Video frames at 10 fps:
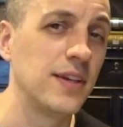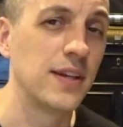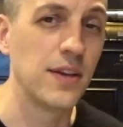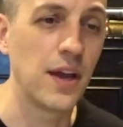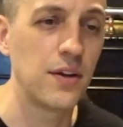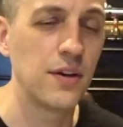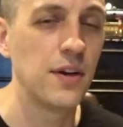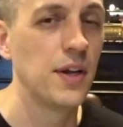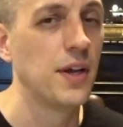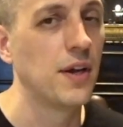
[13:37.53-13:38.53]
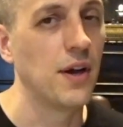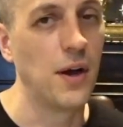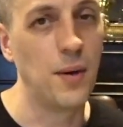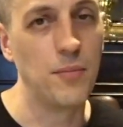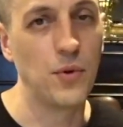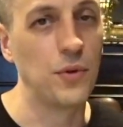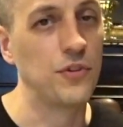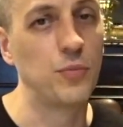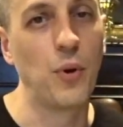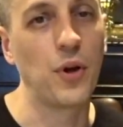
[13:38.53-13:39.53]
igniter um, or the
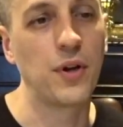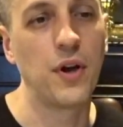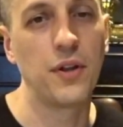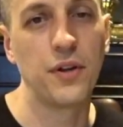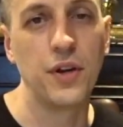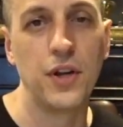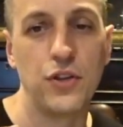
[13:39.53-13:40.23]
spark color,